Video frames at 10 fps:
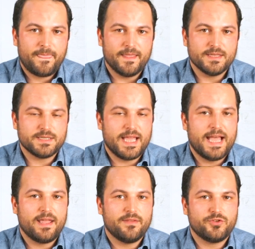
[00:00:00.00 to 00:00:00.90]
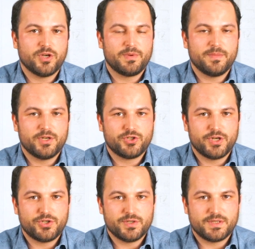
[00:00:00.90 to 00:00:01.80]
is that the Trump
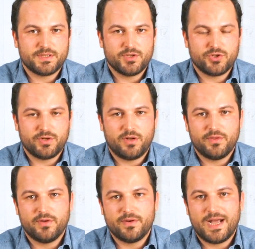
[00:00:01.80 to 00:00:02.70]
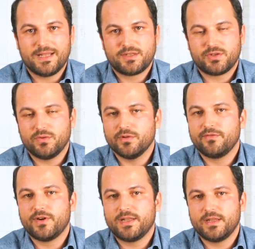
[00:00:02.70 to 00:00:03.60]
administration's decision, although not solar
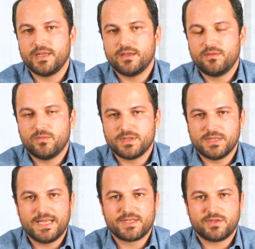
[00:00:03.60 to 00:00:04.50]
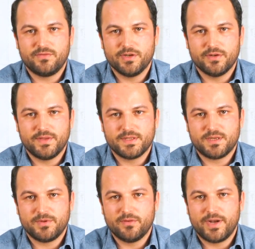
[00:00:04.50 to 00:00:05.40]
friendly, was less severe than
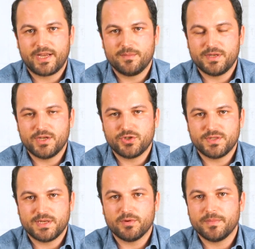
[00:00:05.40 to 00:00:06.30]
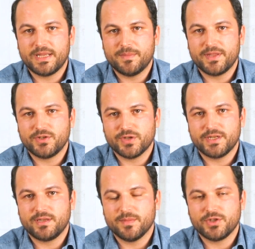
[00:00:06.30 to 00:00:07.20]
some of the recommendations that were made by the
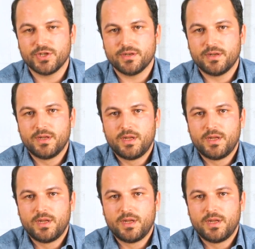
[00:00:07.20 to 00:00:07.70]
Trade Commission.